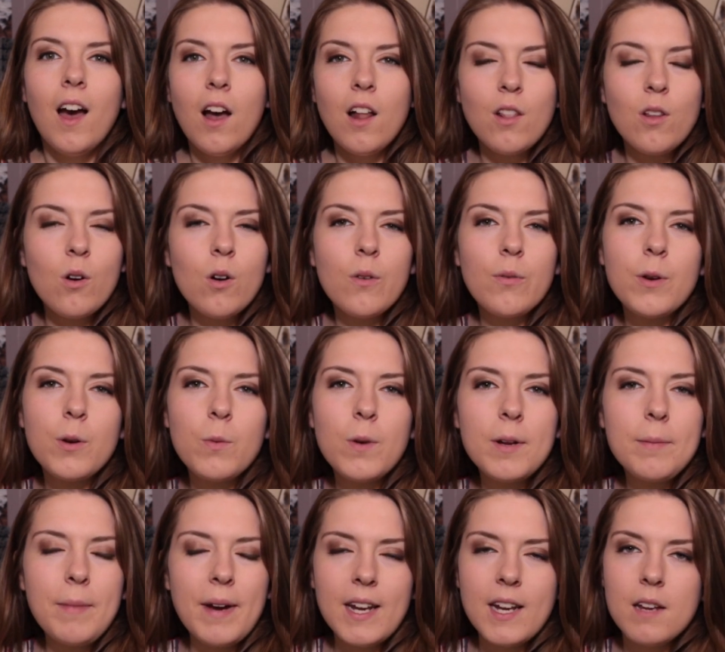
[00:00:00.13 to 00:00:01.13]
Hello
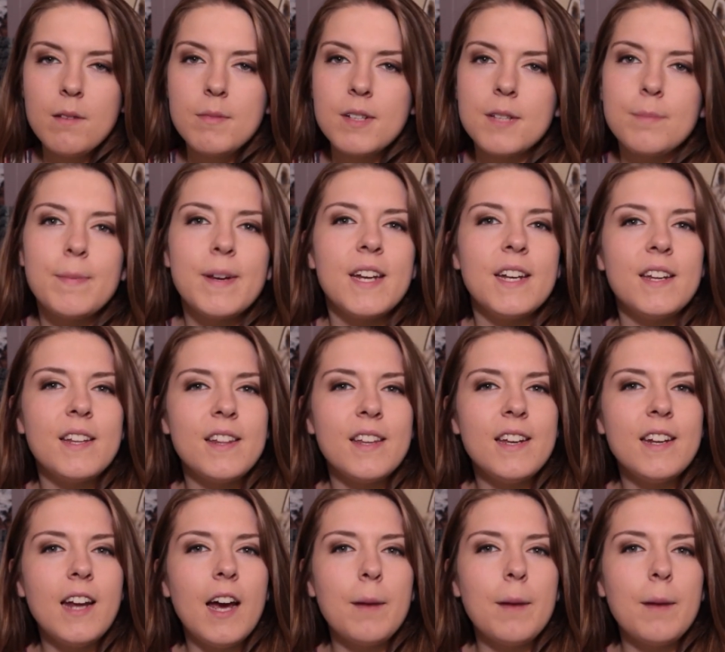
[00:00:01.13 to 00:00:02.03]
everyone, my name is Mandi Lynn.